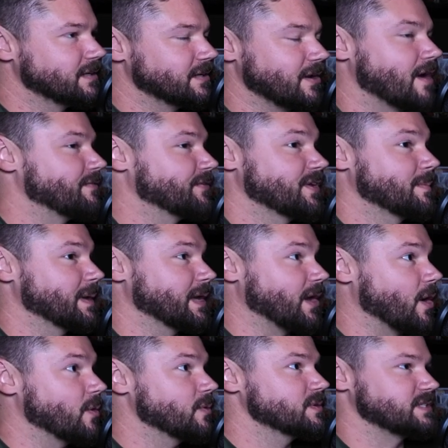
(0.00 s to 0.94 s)
Every time it
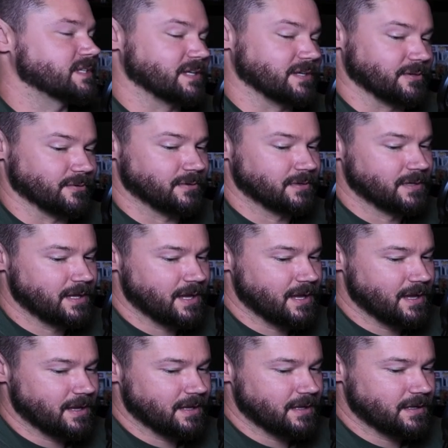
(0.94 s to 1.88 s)
goes to you.
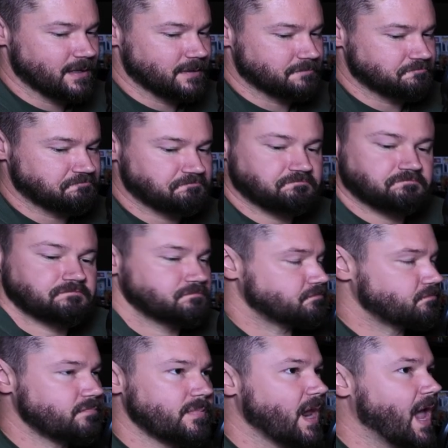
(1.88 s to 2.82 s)

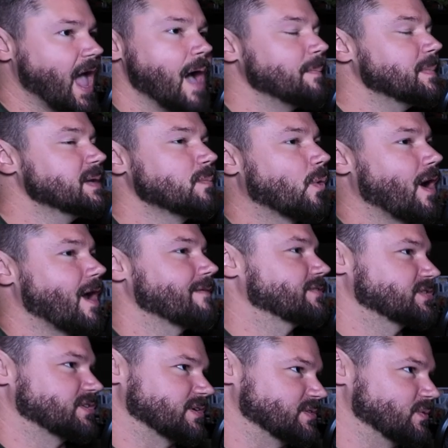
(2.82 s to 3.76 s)
How many more
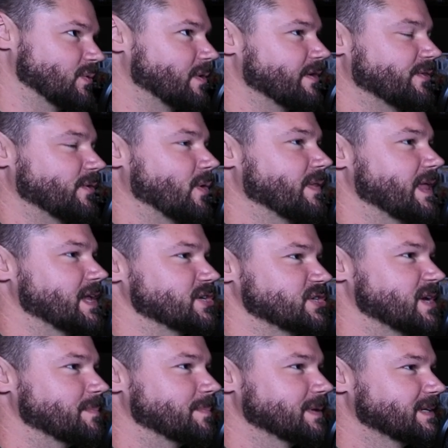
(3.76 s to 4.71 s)
adversaries do you want to throw on that
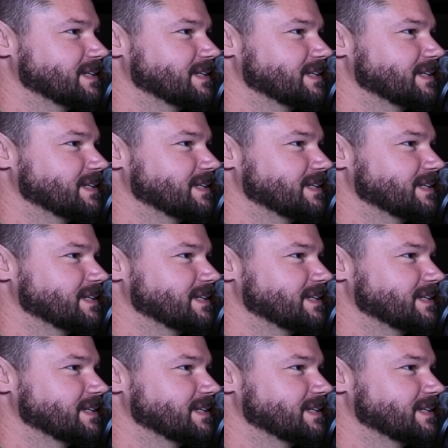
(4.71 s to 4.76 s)
ship?